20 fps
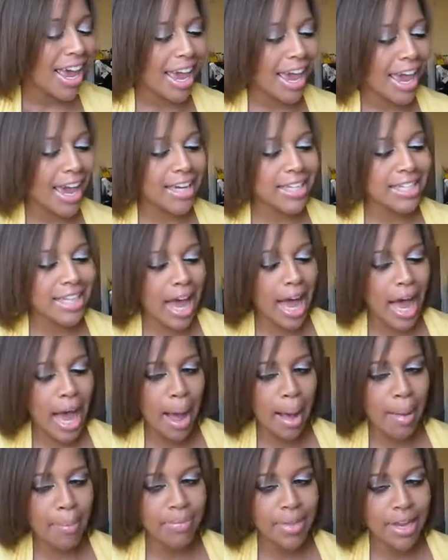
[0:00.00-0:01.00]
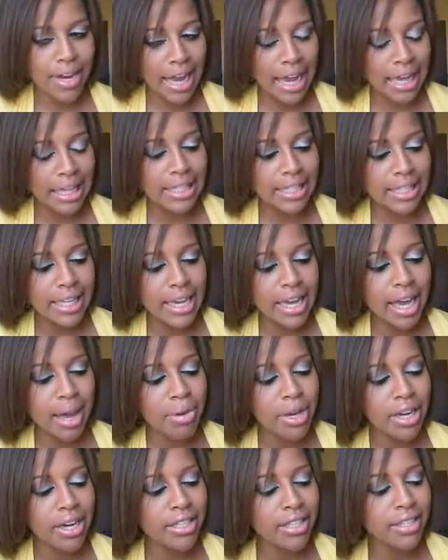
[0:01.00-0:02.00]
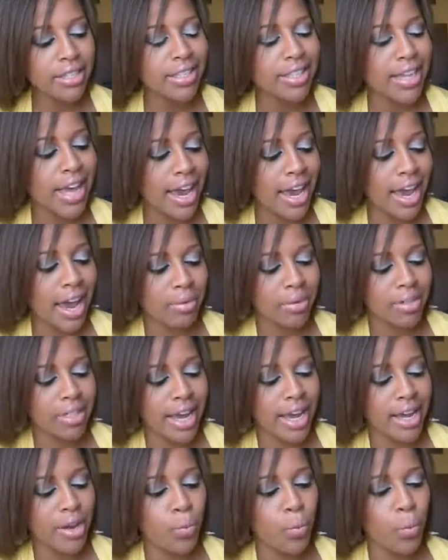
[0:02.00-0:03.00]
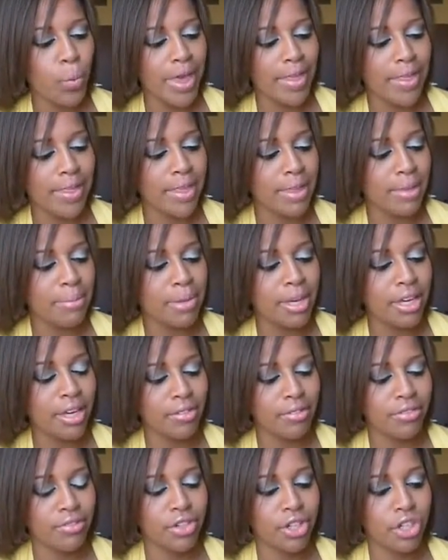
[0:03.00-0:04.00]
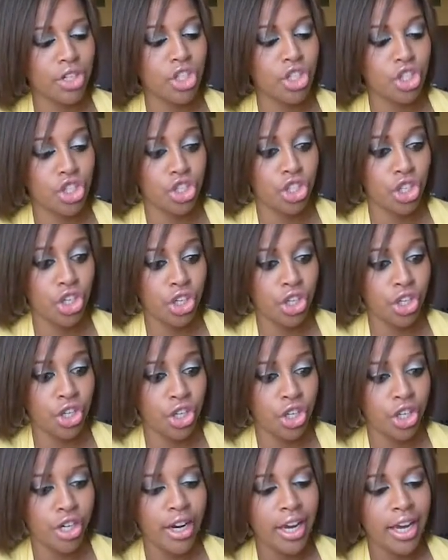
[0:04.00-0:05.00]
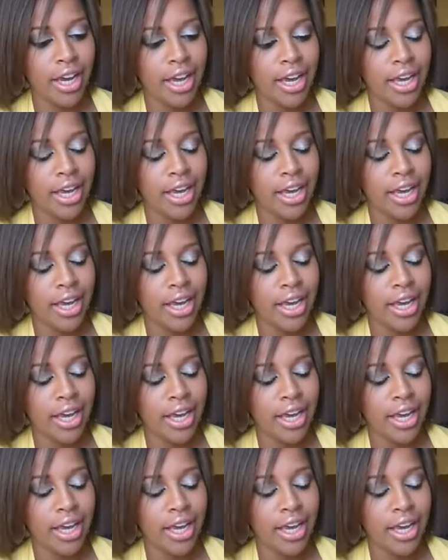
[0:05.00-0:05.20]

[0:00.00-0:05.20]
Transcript: And the next thing I'm going to say I would take with me for sure